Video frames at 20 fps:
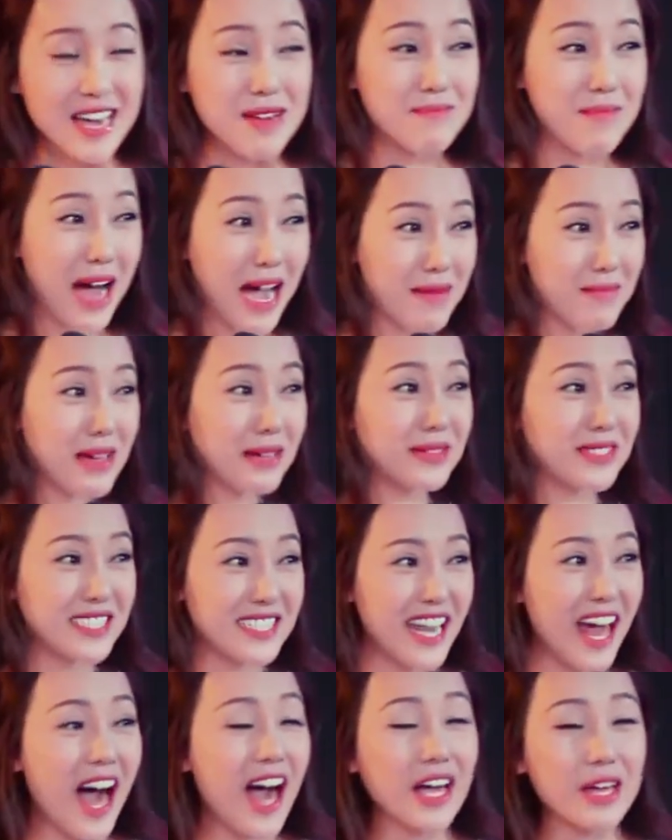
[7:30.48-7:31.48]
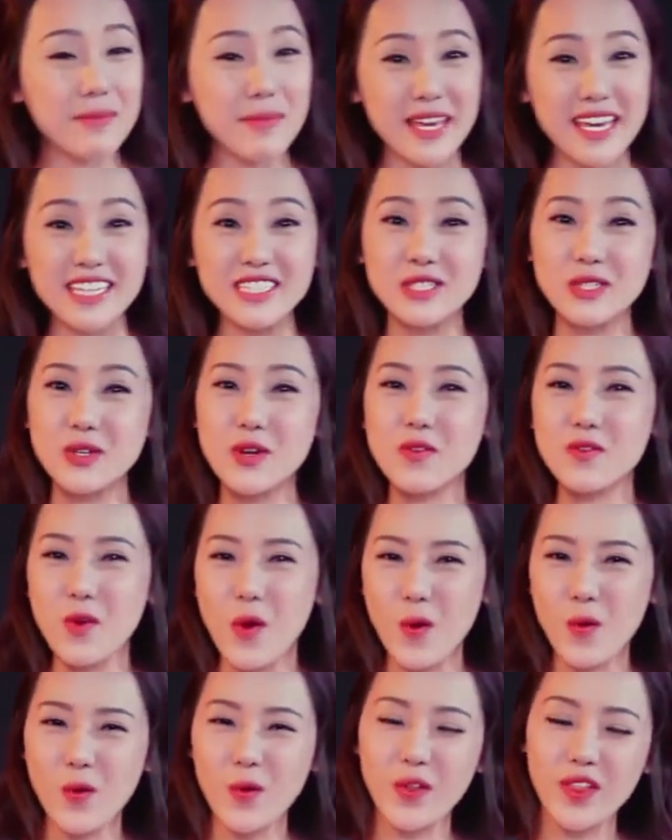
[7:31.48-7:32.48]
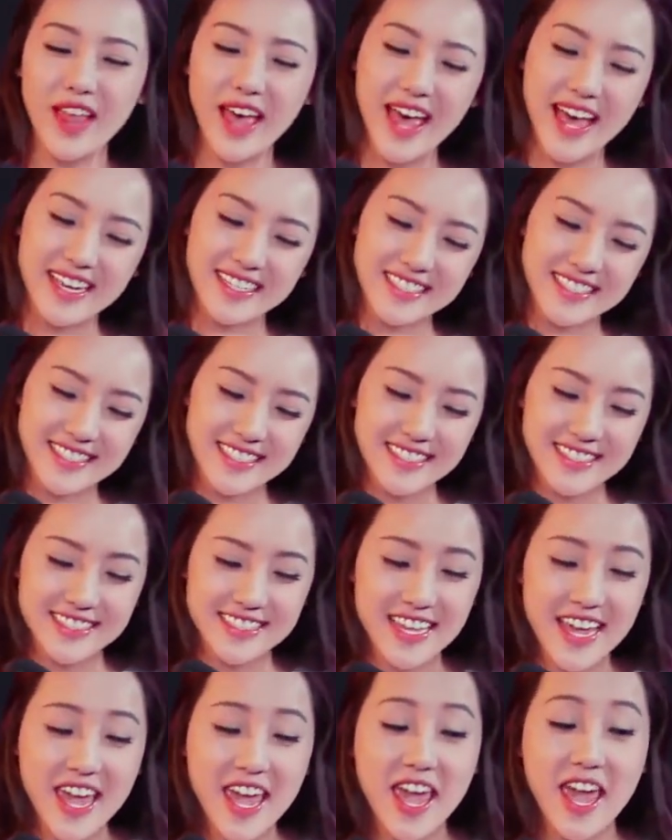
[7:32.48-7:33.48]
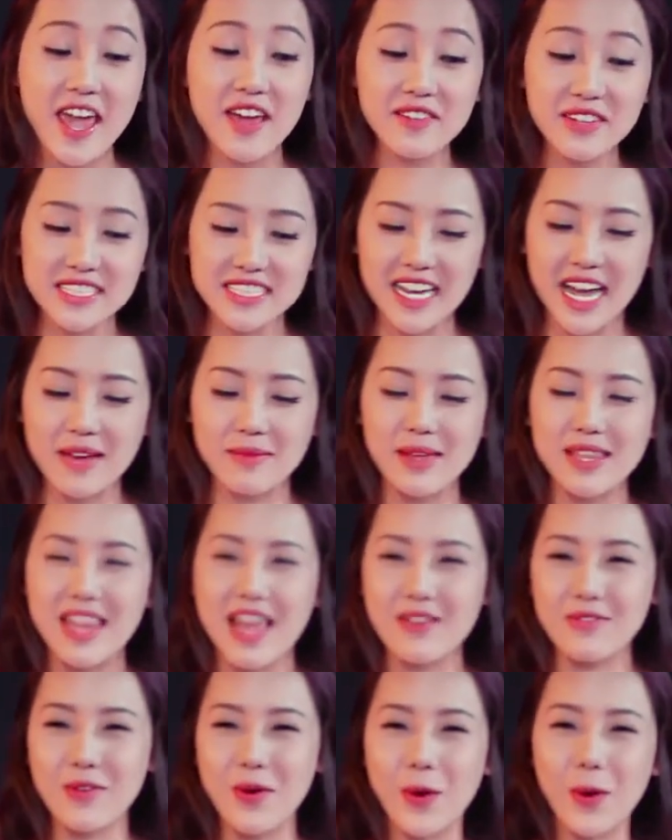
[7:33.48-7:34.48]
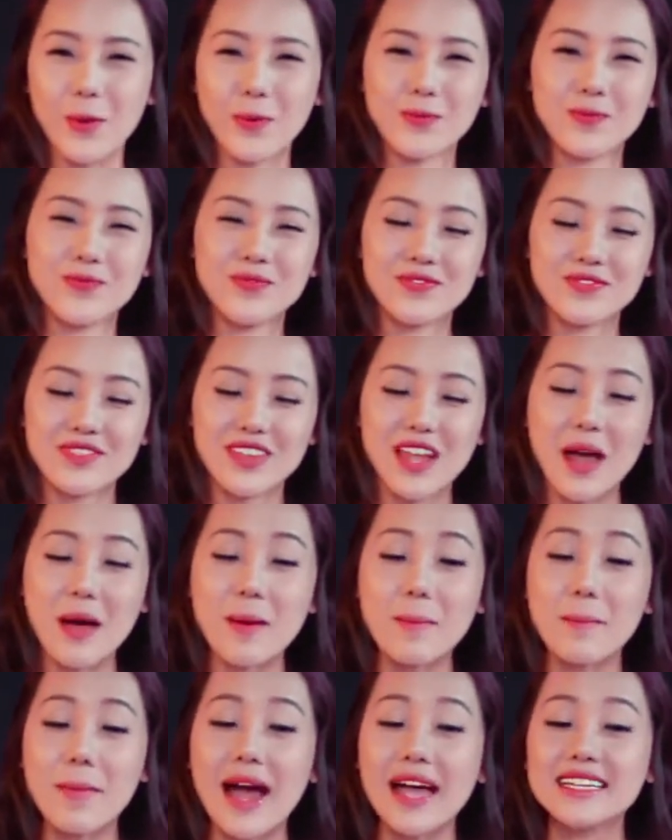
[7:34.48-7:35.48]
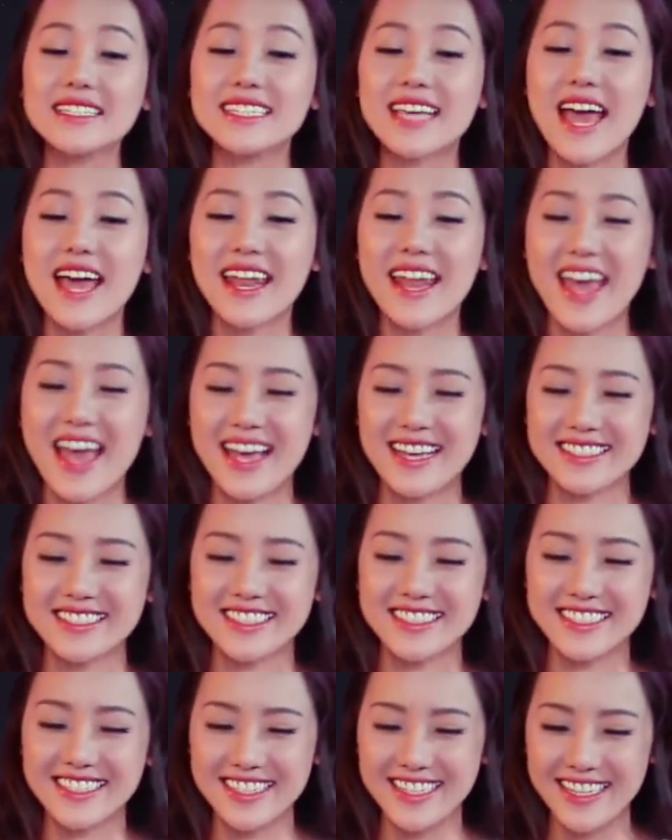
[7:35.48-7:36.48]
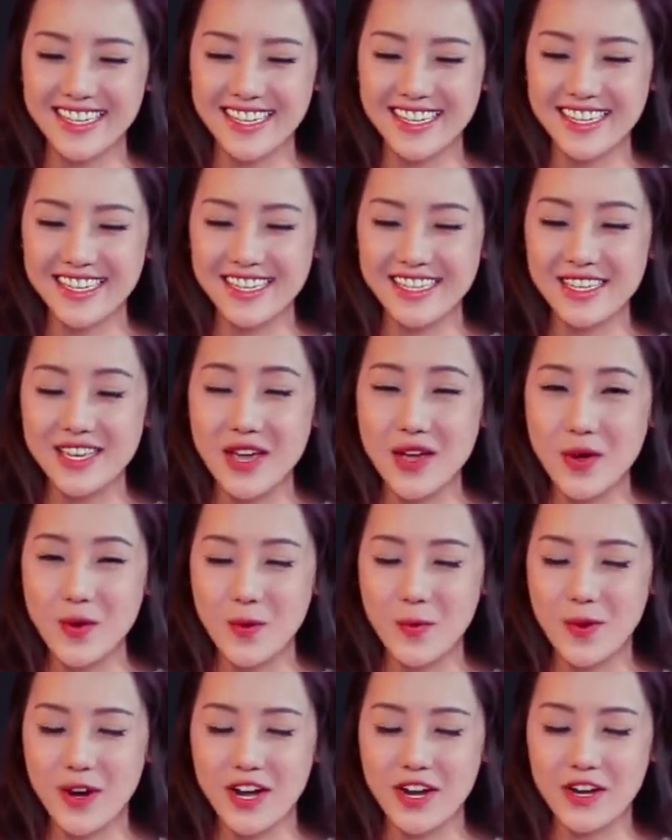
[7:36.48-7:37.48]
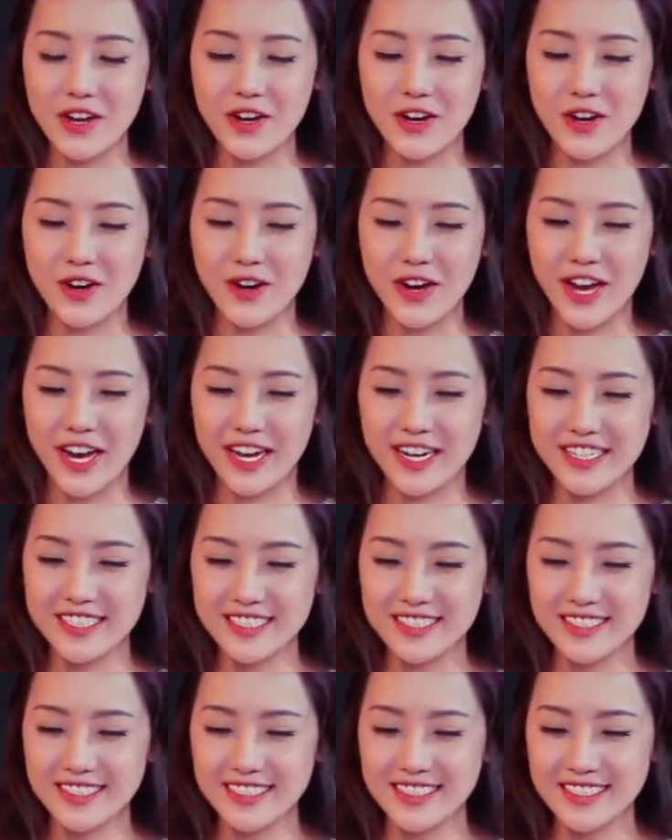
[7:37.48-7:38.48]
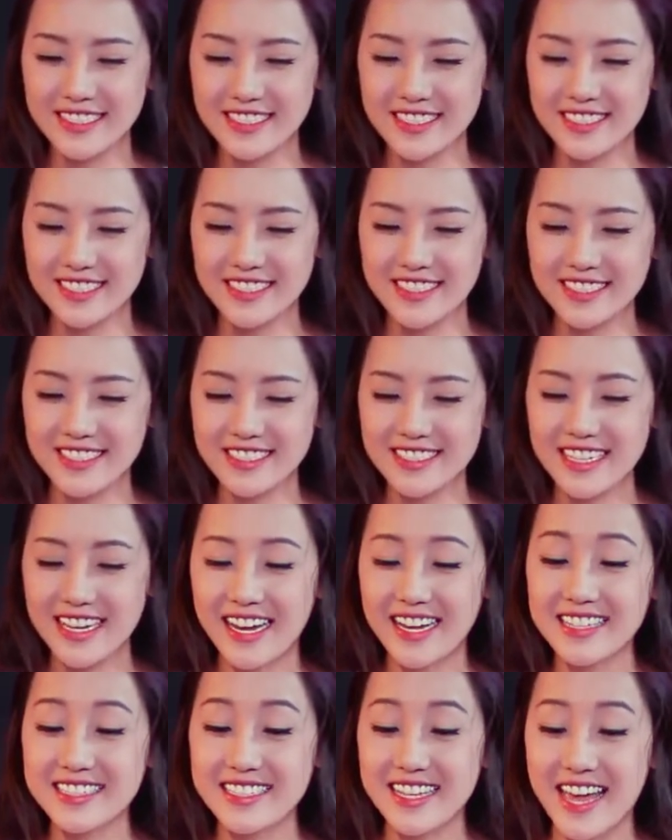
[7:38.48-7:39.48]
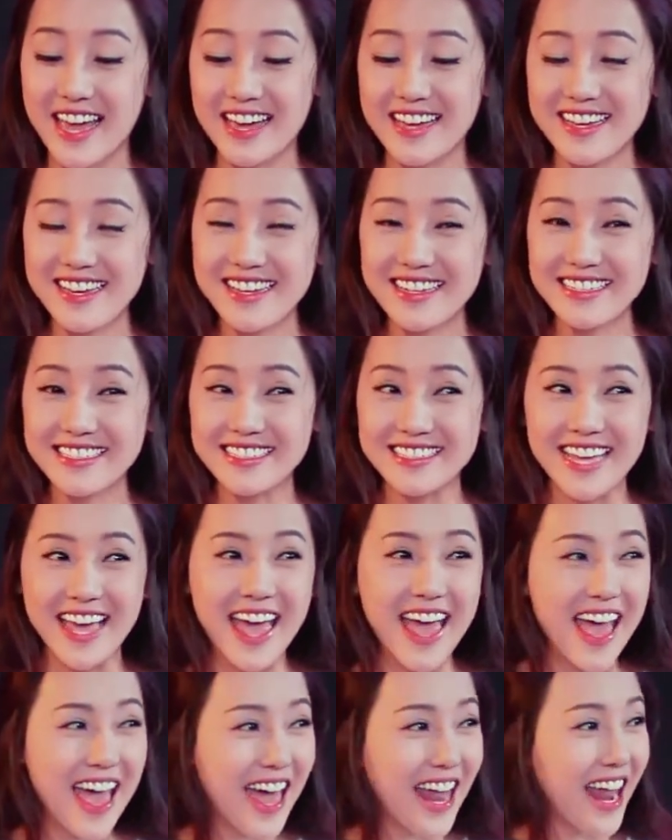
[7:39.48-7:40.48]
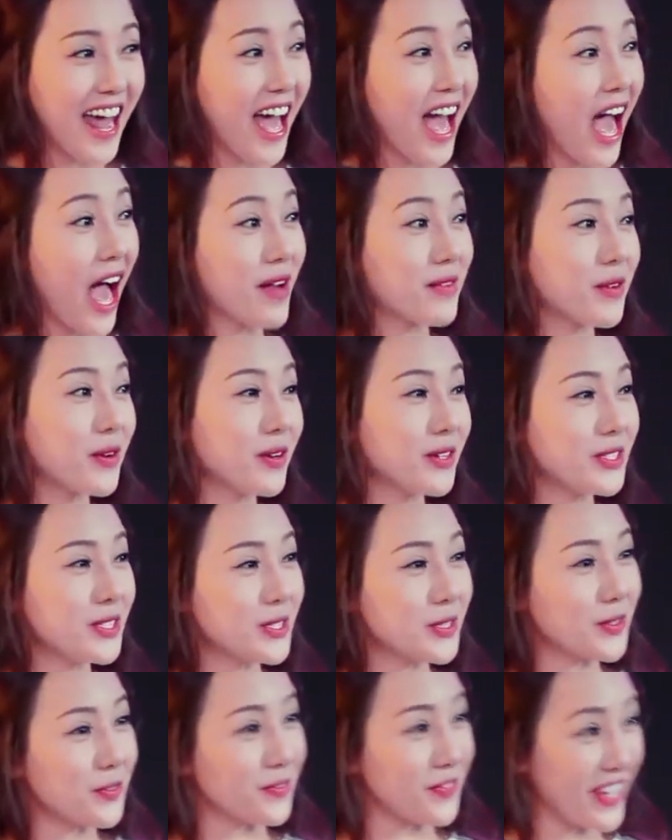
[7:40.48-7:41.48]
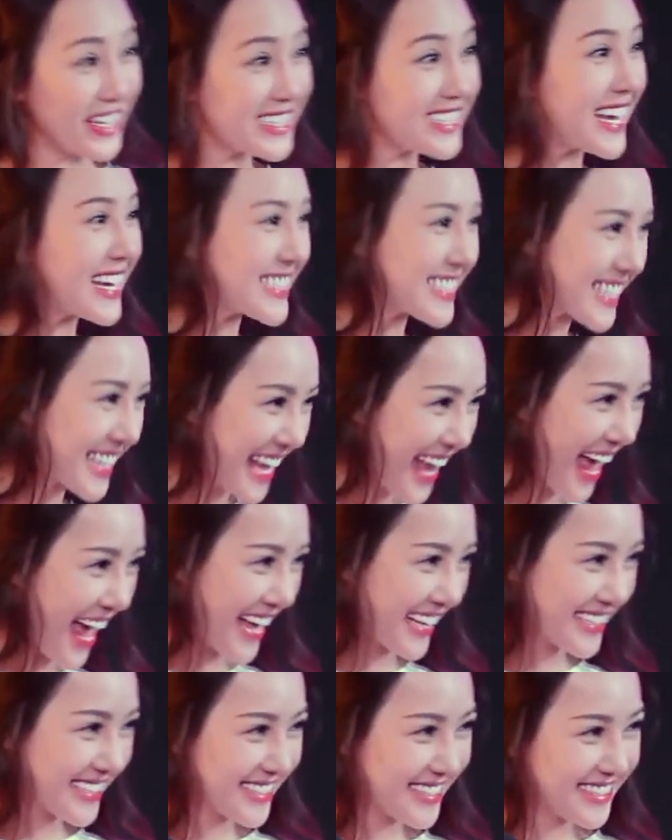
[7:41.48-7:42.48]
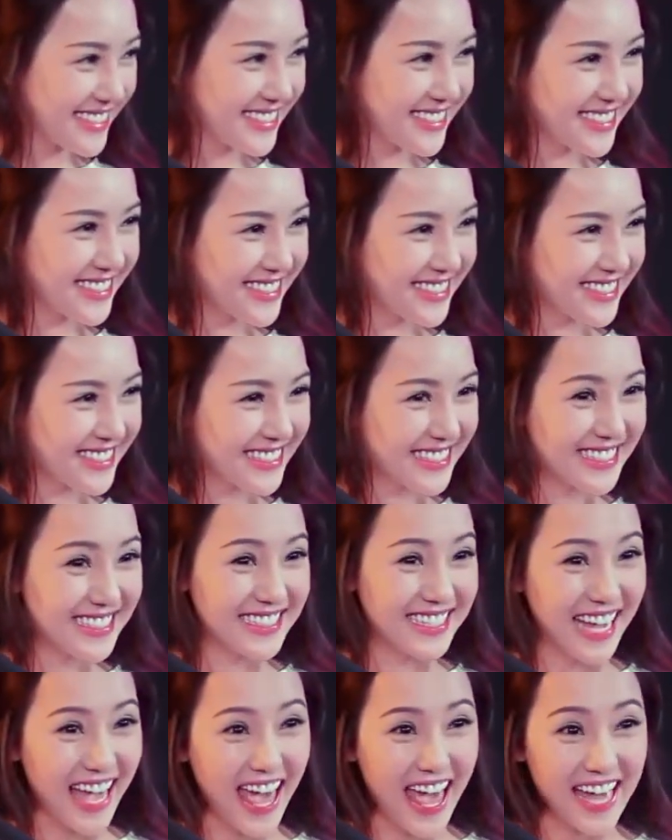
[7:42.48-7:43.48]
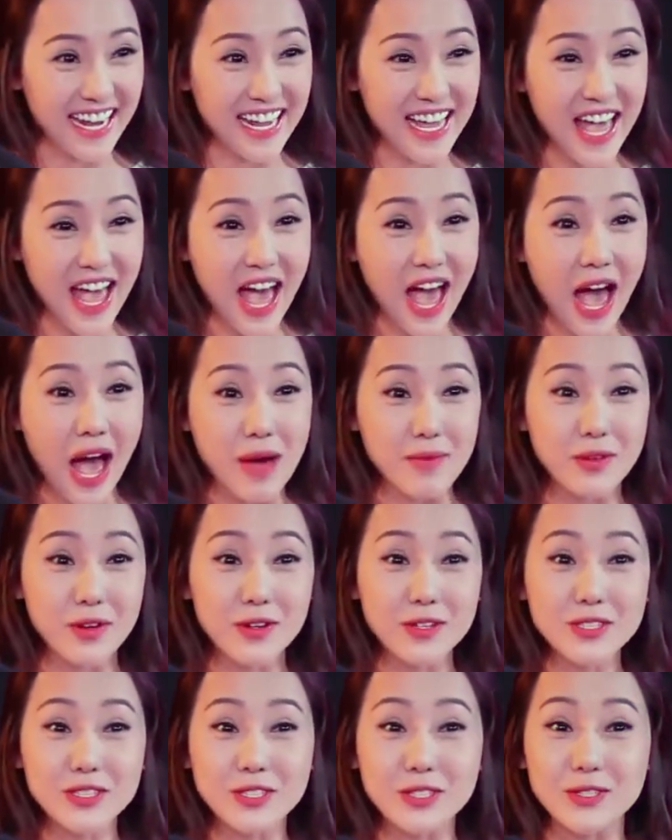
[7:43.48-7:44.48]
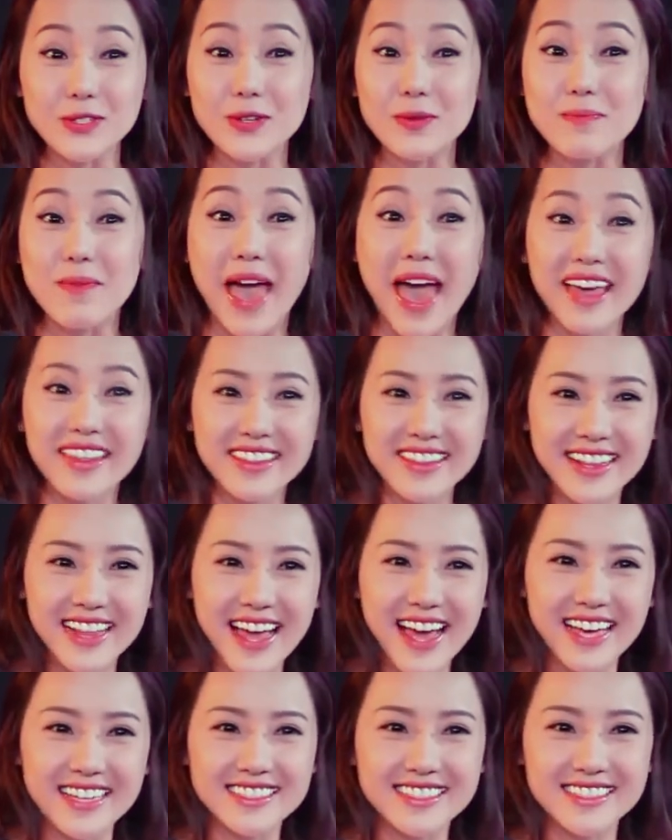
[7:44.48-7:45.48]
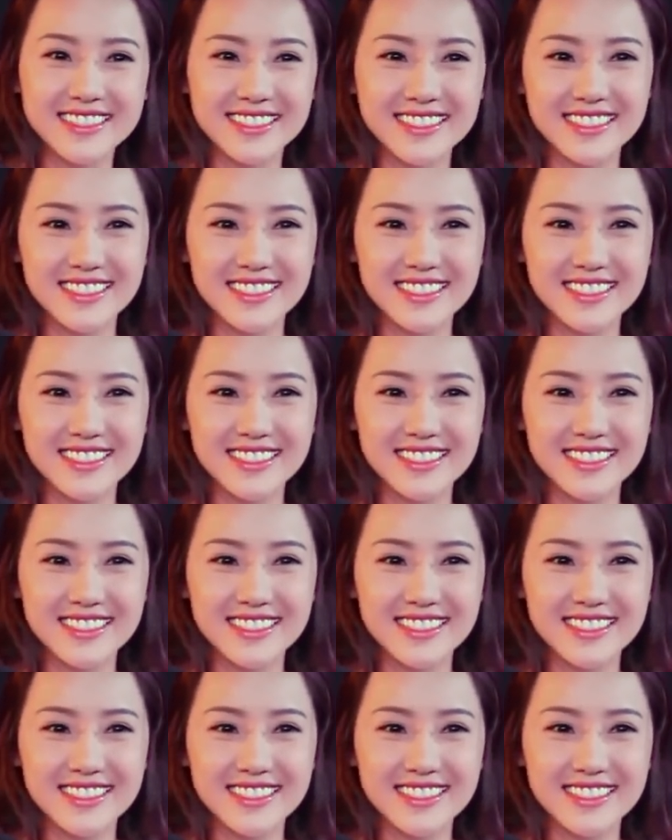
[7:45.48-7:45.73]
My mom snuck me into a vocal class. Every time I left home, my dad asked, "Where are you going?" I said, "Dad, I'm going to a physics class." "Dad, I'm going to a math class."